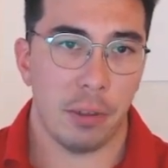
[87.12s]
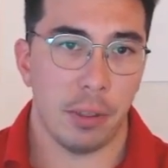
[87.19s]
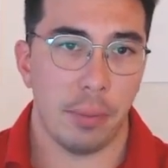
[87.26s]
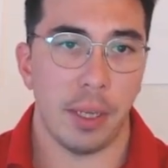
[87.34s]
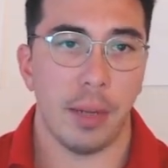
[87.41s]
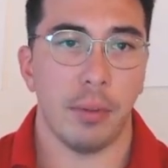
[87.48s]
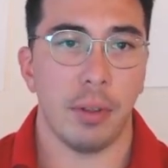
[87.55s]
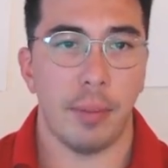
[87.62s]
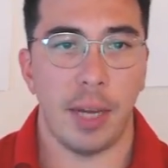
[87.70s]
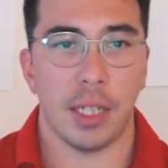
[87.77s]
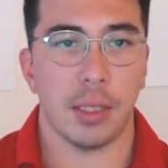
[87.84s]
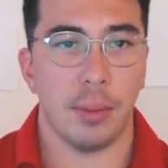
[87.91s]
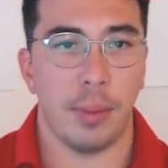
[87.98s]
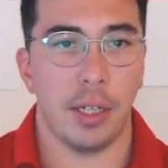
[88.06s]
to be able to
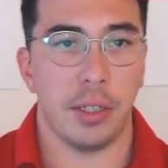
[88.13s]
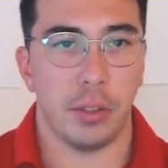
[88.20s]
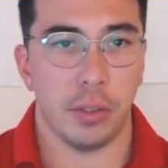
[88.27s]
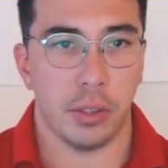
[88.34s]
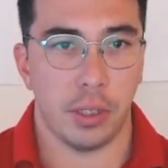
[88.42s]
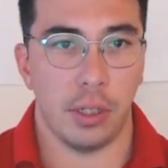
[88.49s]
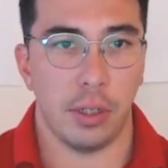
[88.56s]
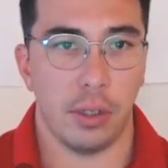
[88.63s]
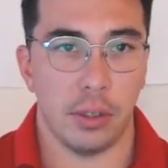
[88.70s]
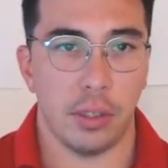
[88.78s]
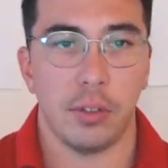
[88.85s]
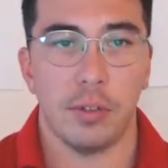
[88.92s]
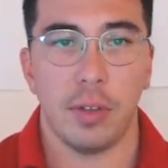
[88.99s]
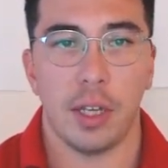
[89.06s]
maximize your skills
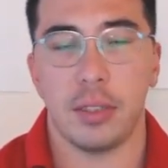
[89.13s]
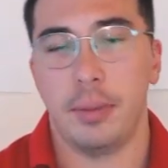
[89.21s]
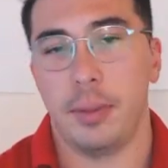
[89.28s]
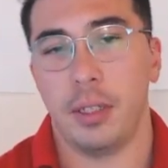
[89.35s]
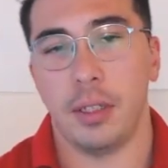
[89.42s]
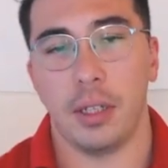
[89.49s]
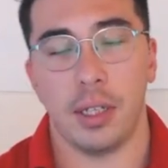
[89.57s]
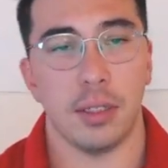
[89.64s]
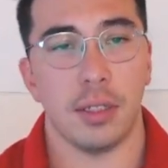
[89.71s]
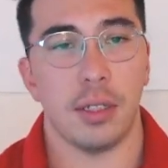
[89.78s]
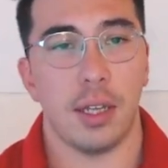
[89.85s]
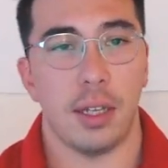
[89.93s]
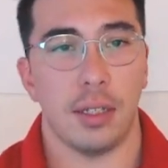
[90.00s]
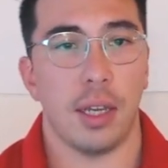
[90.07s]
and your flexibility as
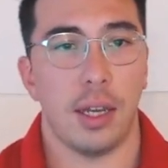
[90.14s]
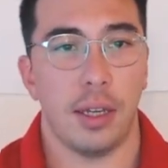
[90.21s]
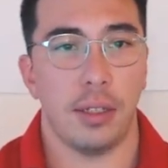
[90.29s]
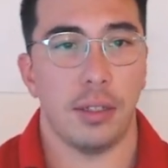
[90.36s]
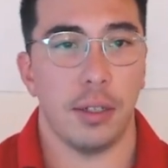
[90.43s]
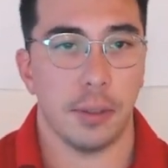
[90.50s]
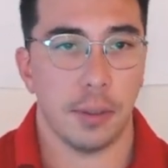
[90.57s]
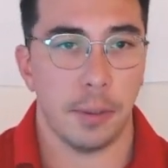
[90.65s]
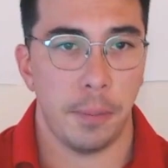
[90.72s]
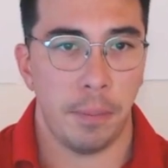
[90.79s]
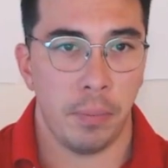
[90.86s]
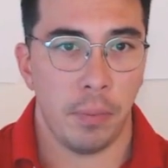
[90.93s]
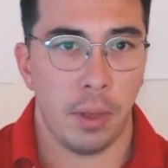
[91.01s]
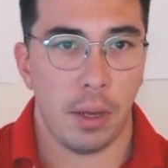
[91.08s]
a data scientist.
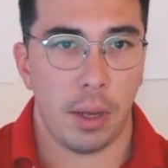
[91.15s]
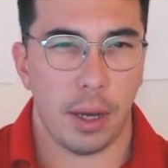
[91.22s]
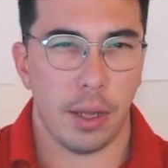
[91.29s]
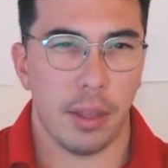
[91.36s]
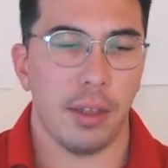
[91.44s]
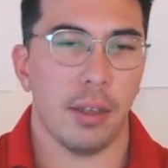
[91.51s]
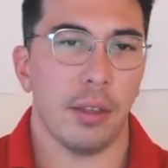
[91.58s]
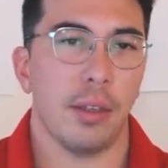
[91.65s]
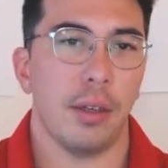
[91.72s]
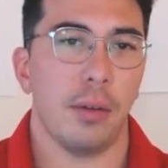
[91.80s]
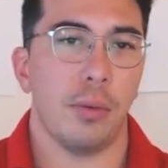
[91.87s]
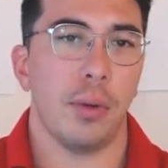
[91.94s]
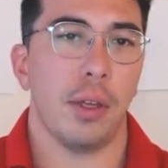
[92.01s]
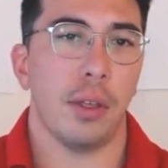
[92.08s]
I think
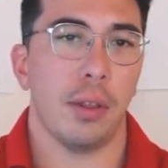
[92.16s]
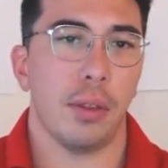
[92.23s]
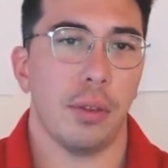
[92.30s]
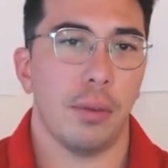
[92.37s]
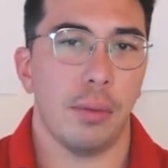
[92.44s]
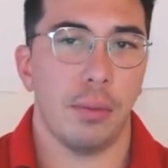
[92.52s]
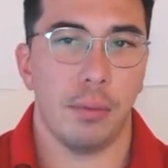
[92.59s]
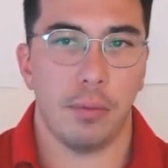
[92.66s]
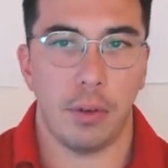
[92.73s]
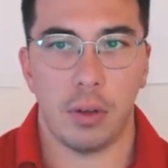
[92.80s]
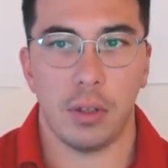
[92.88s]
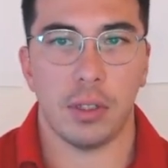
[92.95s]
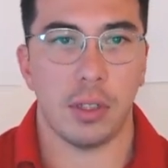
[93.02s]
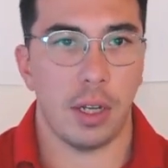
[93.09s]
that with
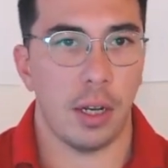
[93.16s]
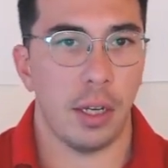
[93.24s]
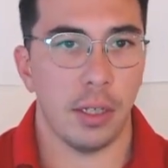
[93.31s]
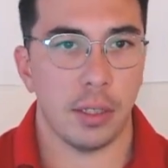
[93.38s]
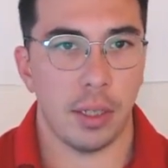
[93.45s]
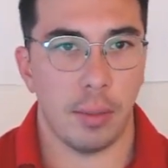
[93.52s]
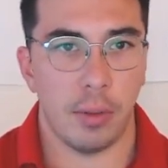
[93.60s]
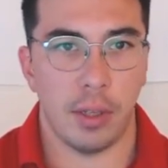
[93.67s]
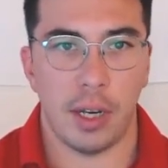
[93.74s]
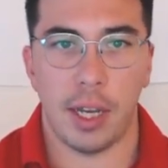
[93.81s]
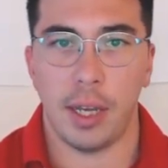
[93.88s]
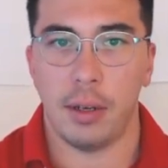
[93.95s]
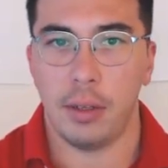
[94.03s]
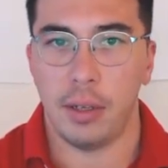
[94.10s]
focus study, someone that
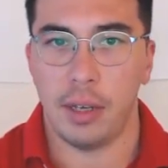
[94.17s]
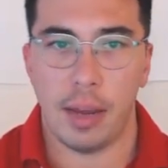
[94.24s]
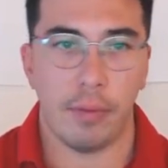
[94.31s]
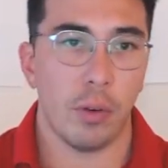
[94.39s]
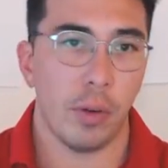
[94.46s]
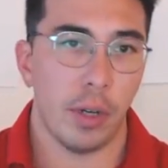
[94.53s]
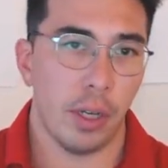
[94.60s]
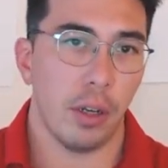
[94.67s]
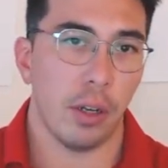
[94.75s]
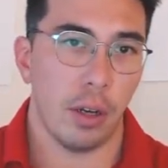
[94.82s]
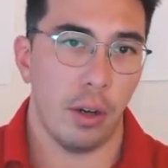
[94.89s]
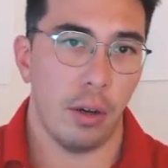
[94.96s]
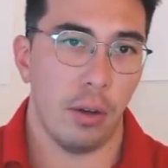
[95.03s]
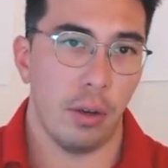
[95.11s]
had never written a
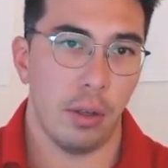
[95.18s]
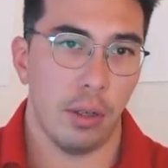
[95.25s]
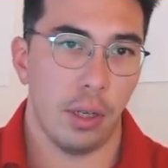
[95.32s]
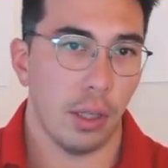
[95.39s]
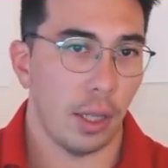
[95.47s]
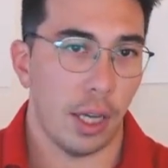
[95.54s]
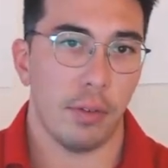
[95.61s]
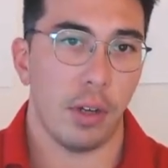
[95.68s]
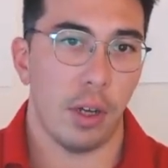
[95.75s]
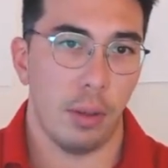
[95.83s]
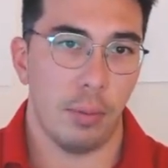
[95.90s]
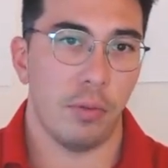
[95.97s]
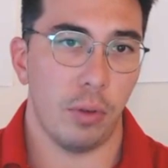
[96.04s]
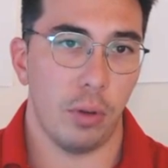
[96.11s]
code, a line of
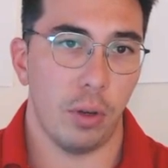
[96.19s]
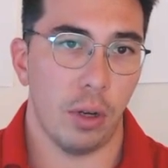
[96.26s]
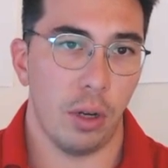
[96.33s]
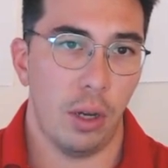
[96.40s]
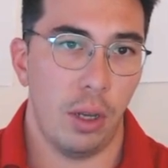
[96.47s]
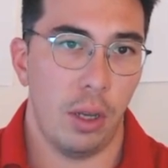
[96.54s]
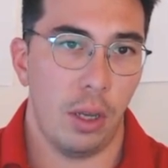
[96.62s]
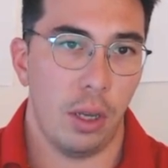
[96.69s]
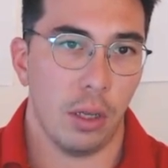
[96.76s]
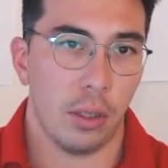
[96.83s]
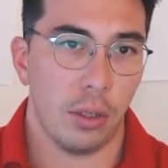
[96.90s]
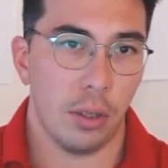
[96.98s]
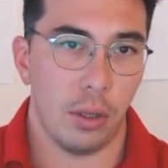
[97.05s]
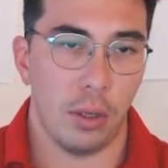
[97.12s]
code before,
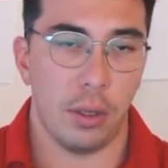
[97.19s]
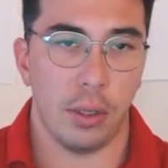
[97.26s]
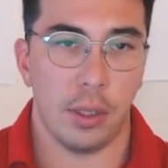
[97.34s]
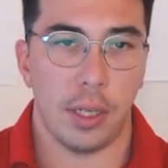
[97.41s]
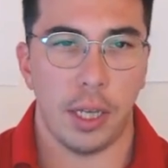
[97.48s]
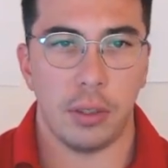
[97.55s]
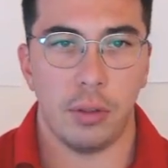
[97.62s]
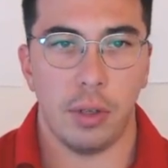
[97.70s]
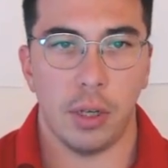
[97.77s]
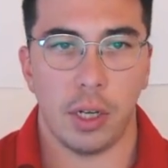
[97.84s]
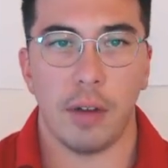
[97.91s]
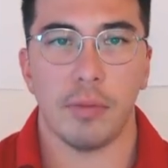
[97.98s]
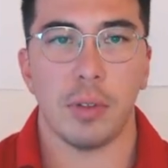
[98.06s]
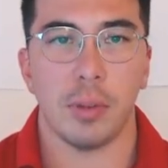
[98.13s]
could get to a
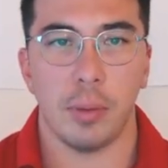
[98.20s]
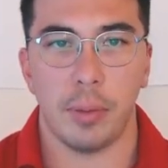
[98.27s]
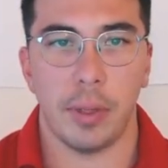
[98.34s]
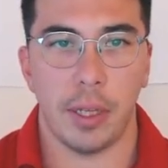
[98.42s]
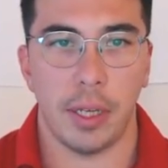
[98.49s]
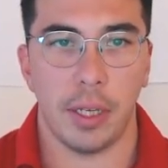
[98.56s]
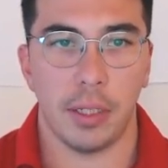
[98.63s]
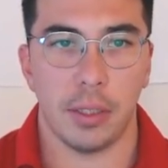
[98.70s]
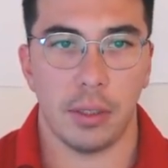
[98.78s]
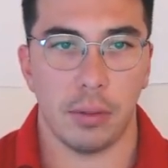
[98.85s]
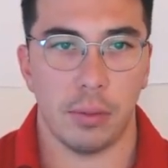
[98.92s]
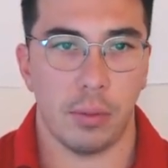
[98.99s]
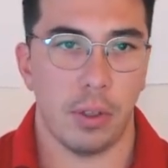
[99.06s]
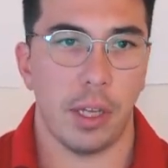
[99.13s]
comfortable
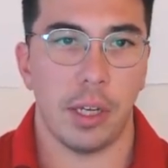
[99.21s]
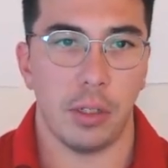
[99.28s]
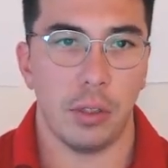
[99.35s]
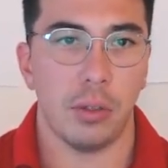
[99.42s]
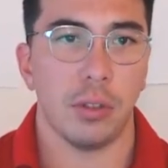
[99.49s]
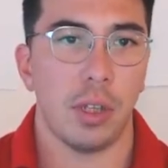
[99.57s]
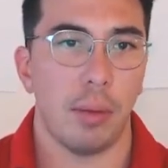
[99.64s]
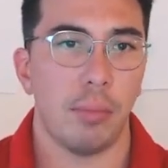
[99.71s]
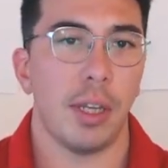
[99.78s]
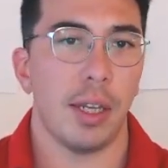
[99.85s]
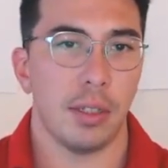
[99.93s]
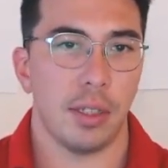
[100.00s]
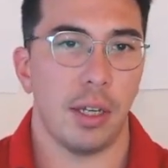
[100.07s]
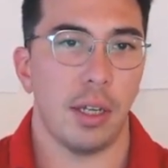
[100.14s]
place where they could do some
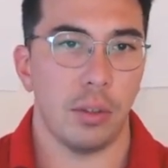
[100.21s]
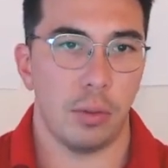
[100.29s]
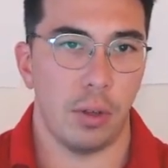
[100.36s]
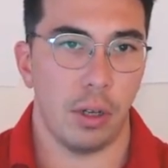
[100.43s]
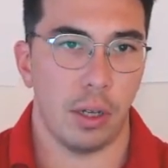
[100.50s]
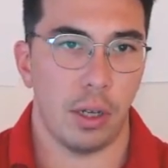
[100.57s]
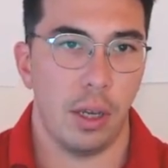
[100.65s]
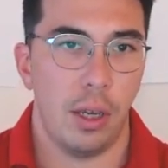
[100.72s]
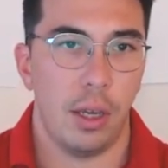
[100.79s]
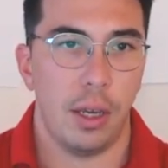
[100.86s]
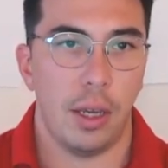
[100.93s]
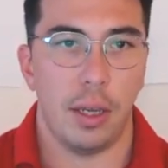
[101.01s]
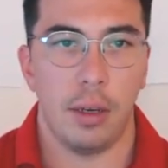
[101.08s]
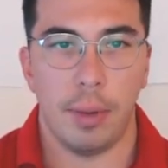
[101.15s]
data science work
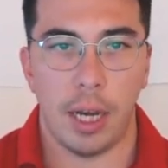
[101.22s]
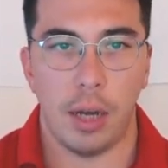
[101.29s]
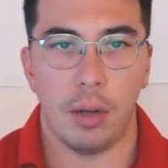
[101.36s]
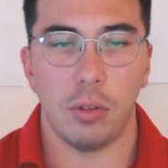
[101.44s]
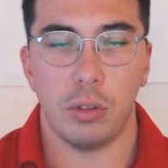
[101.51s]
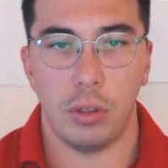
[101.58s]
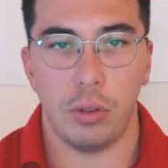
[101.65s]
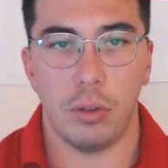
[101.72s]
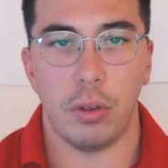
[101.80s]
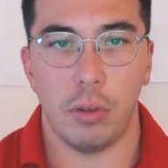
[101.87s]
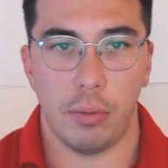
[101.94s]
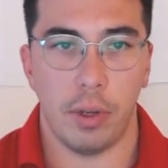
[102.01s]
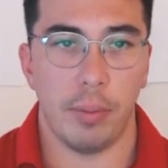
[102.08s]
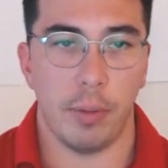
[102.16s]
in about two to
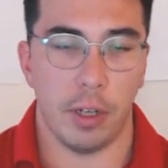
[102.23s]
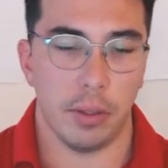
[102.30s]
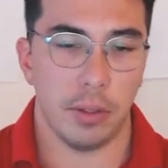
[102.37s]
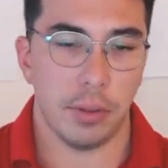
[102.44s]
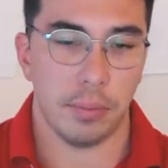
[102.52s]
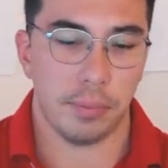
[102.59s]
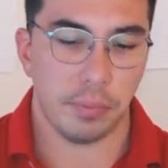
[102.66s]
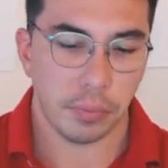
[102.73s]
three months.